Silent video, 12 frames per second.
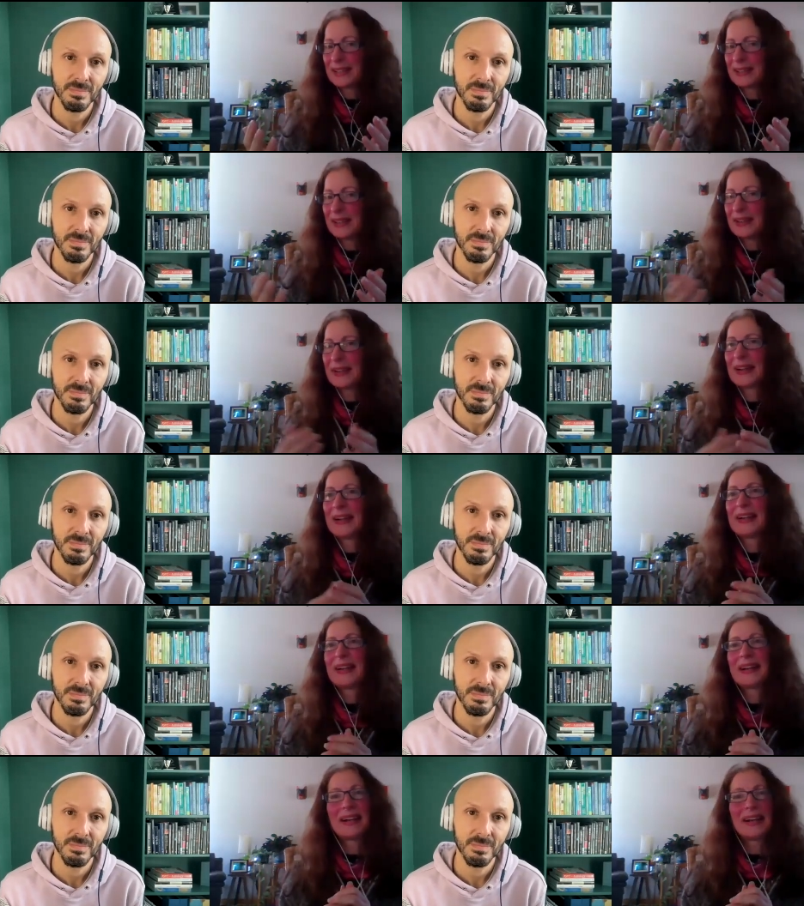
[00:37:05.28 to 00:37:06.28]
Speaker 1: like
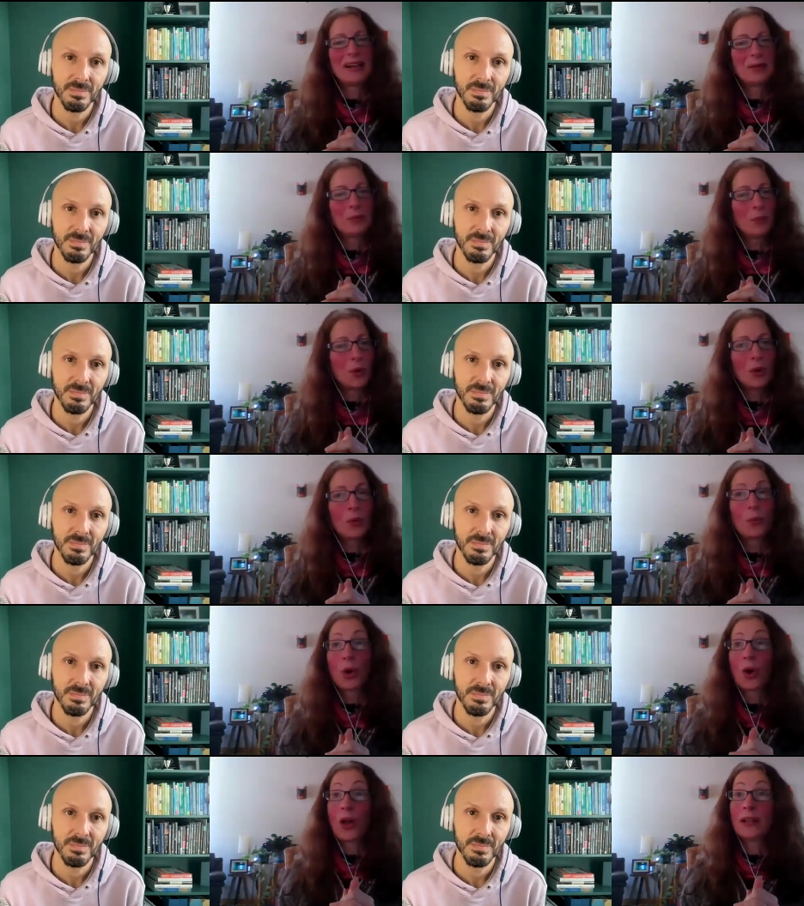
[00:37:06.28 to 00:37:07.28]
we're,
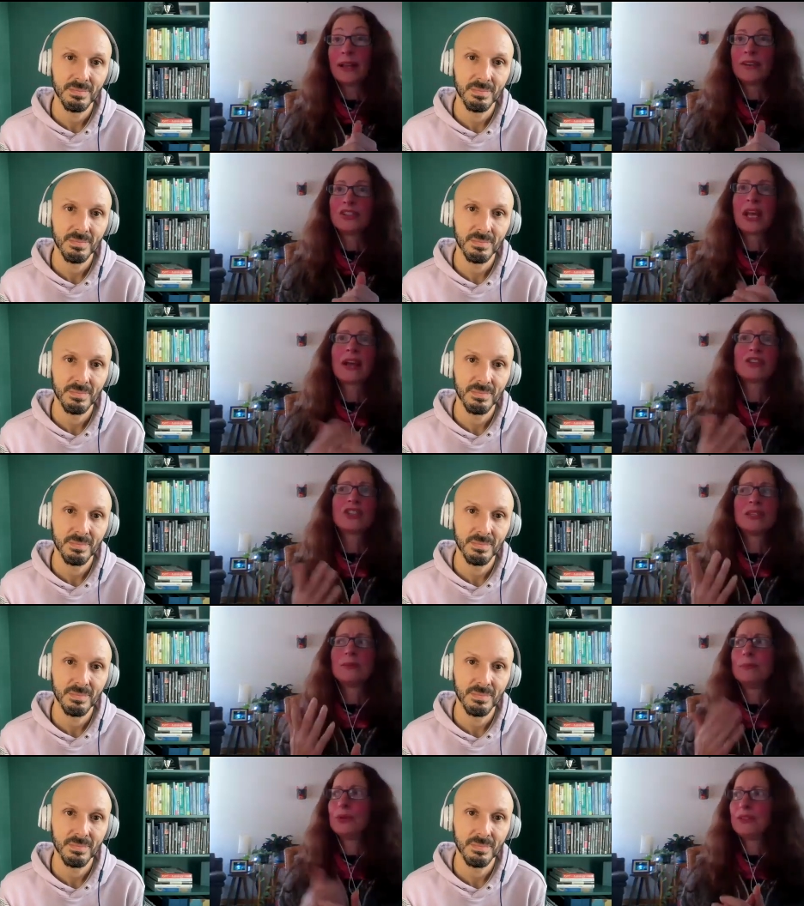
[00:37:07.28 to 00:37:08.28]
we're all energy actually
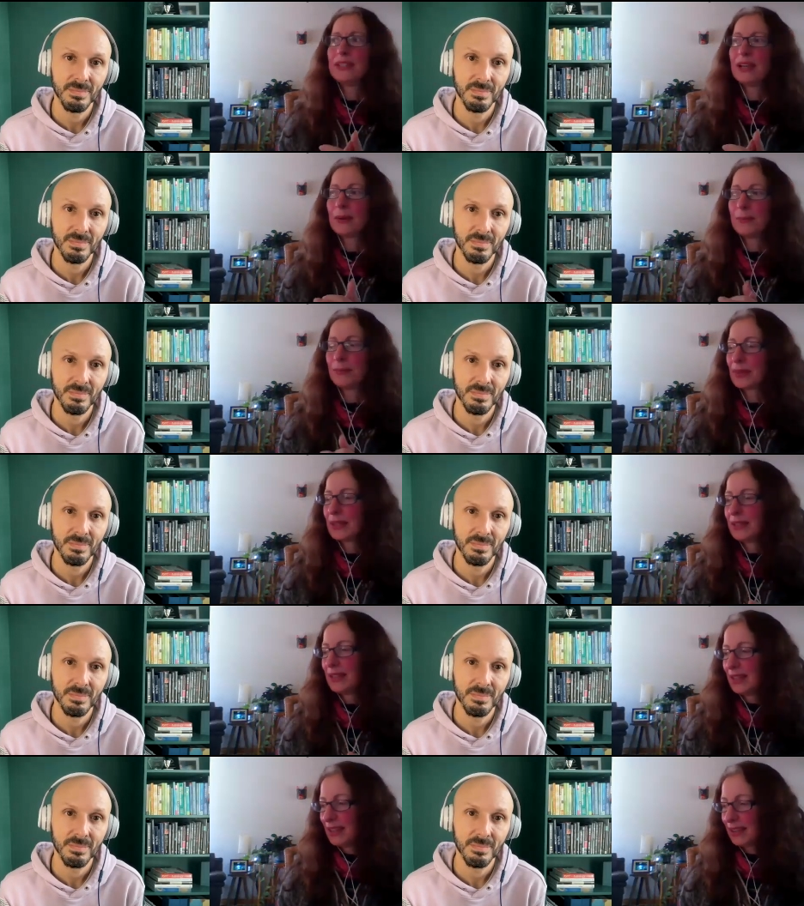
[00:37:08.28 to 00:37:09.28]
the movie um
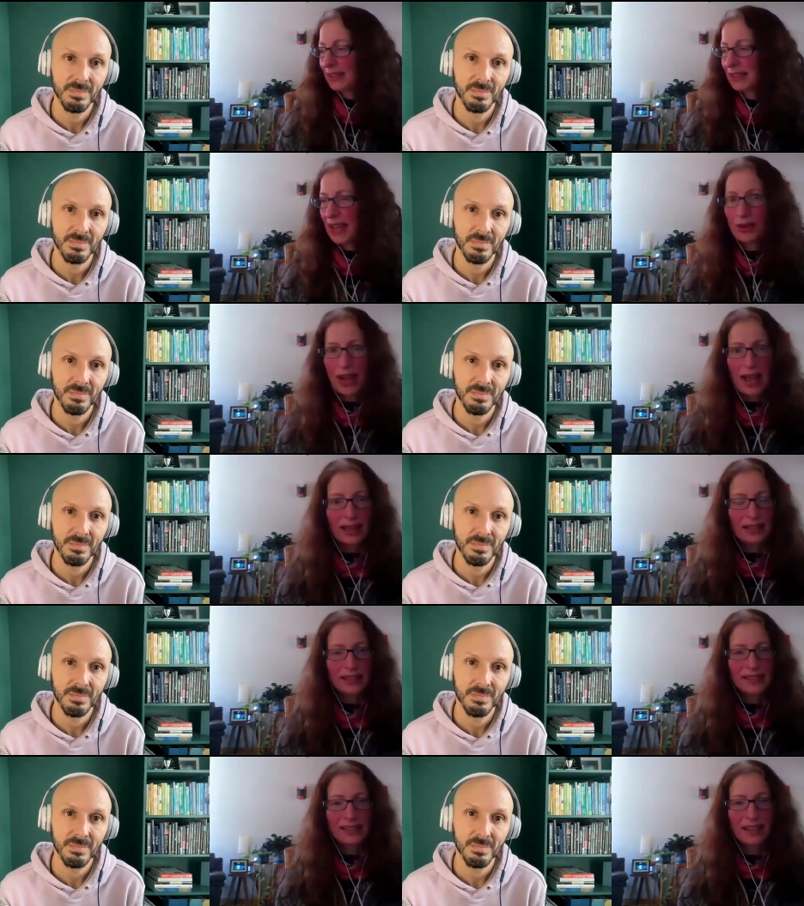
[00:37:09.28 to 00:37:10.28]
Cloud
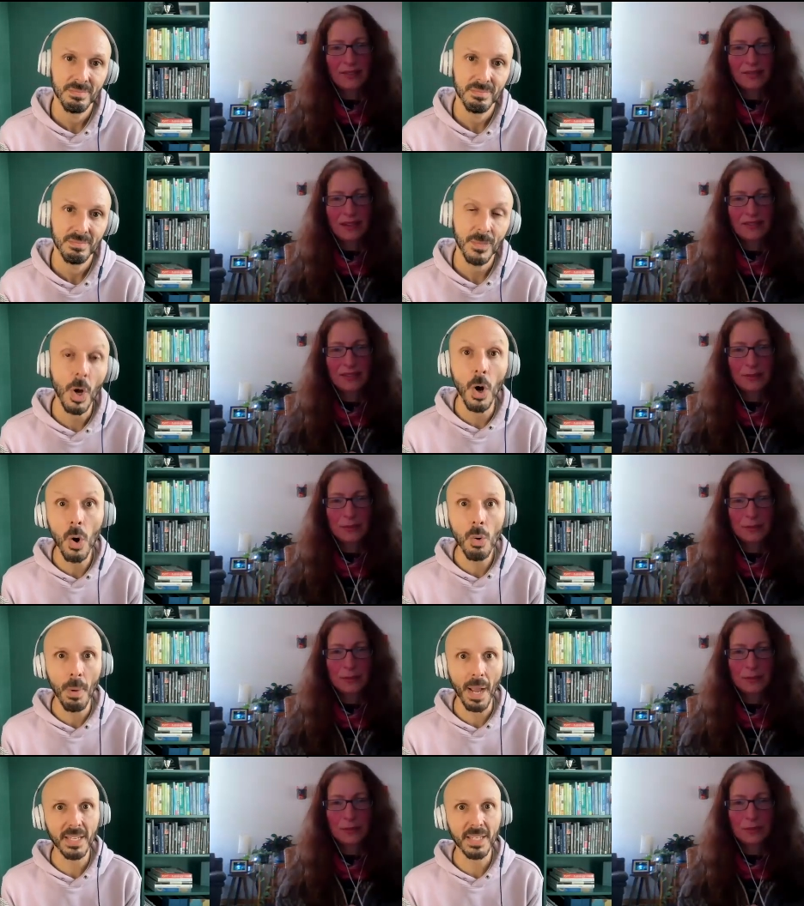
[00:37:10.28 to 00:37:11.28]
Atlas. Have you ever? Oh
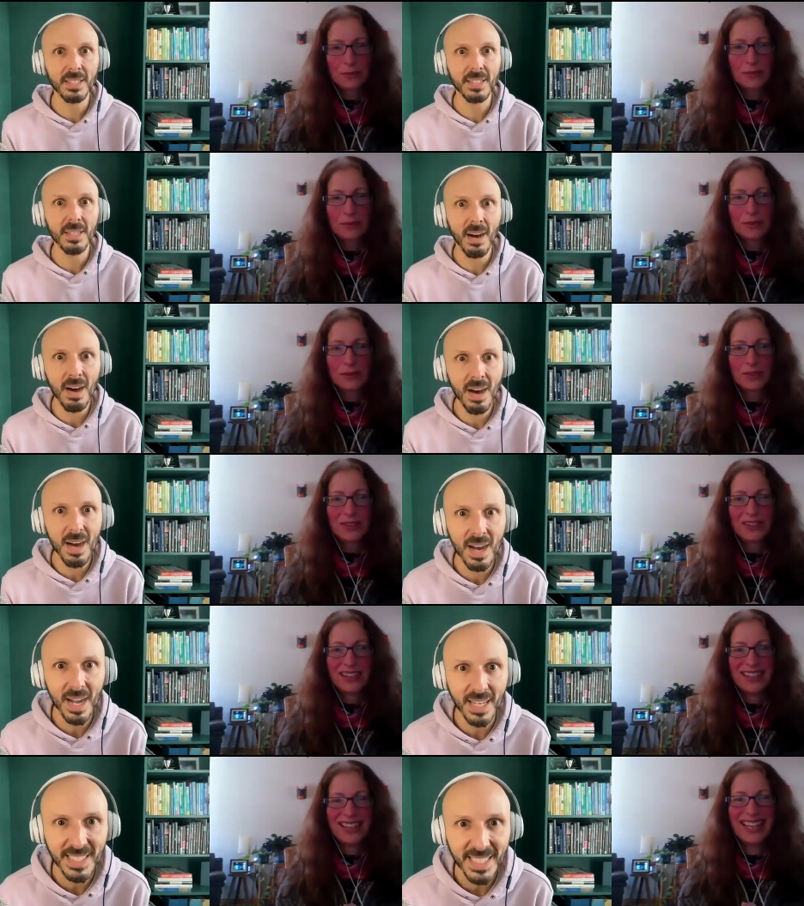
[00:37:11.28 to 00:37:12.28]
Speaker 2: my
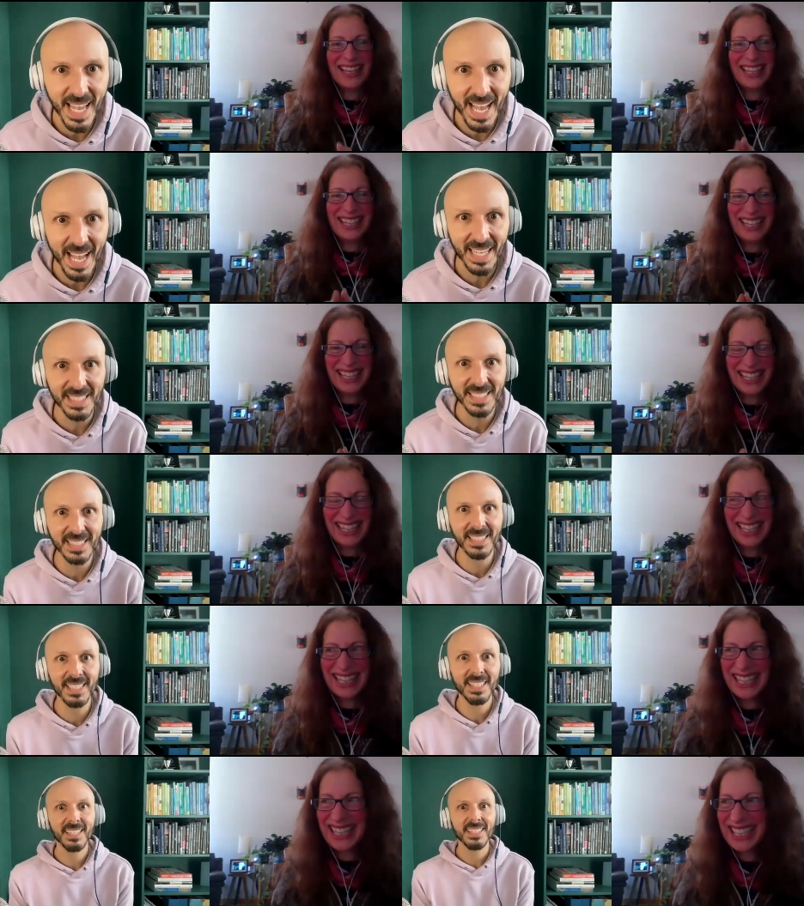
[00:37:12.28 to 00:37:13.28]
God,
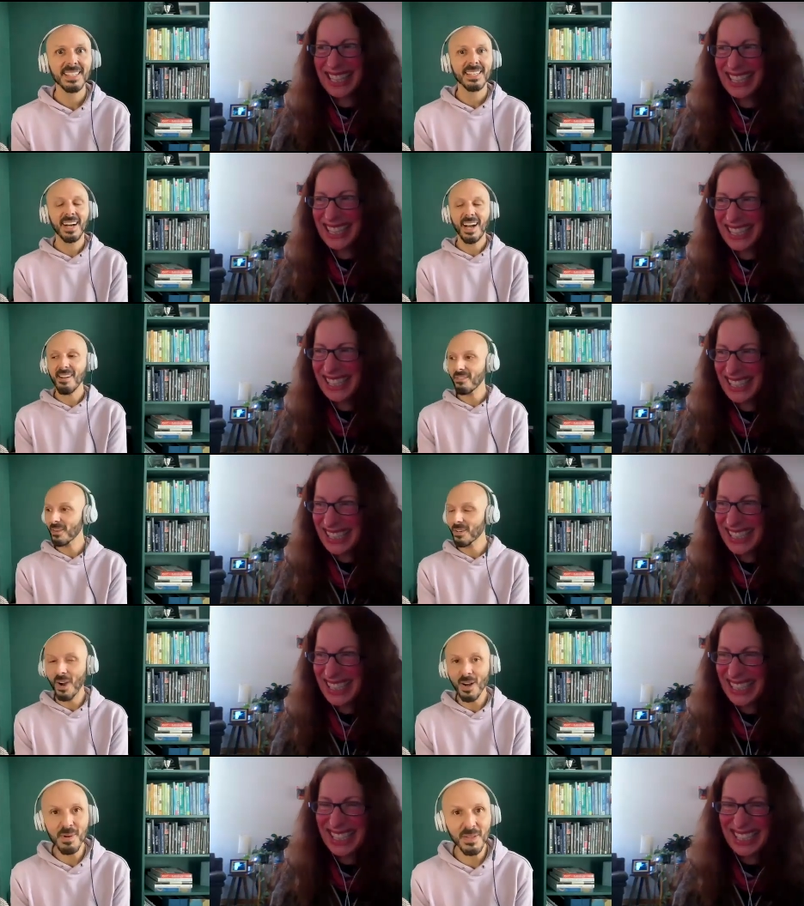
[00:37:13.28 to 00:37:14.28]
yes. I
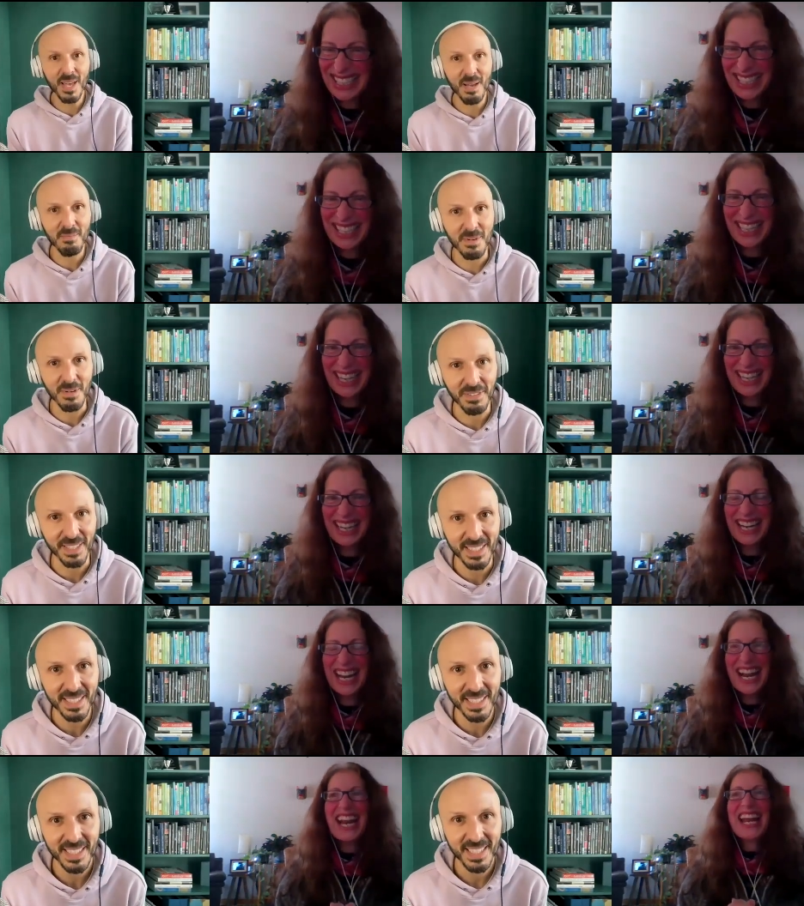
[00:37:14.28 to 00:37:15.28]
forgot about that
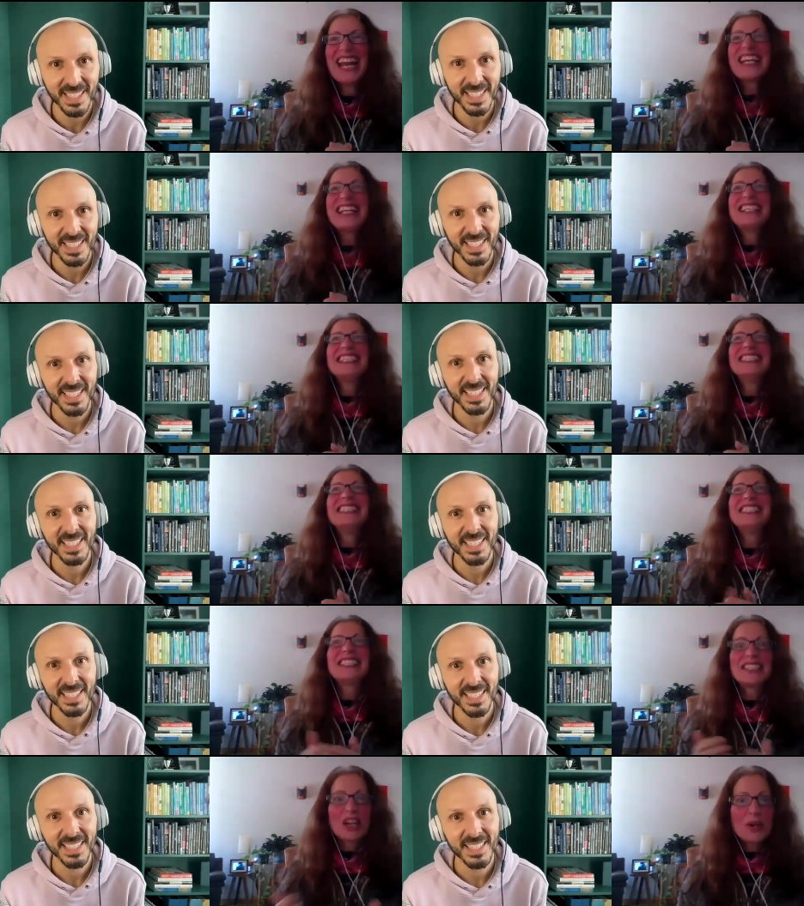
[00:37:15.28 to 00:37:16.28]
movie.
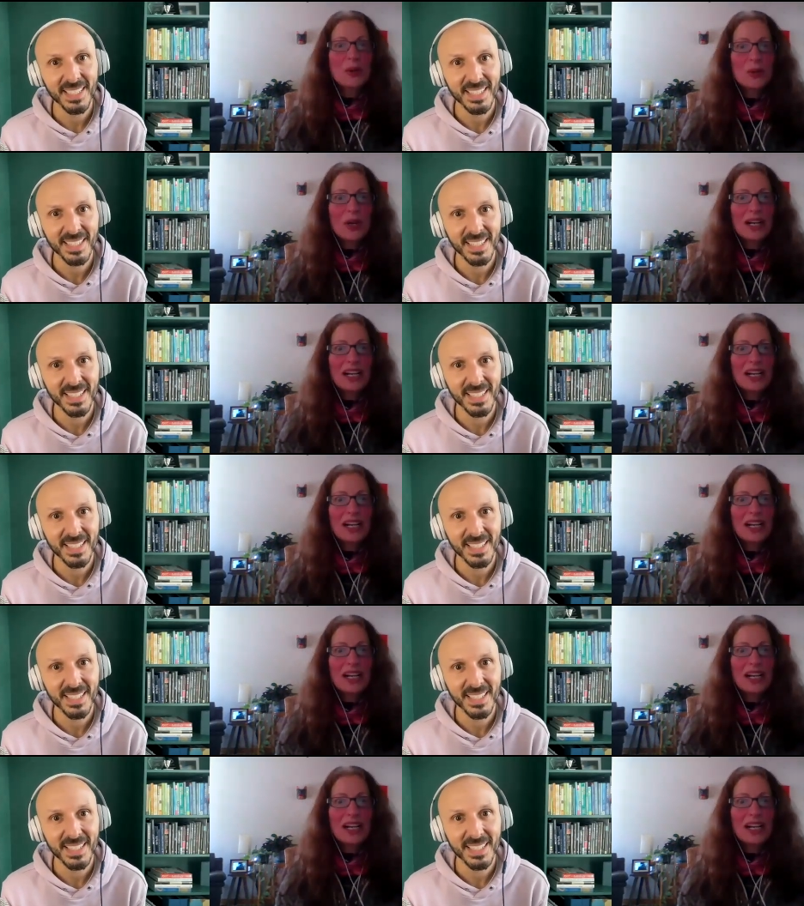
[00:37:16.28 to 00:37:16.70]
Speaker 1: So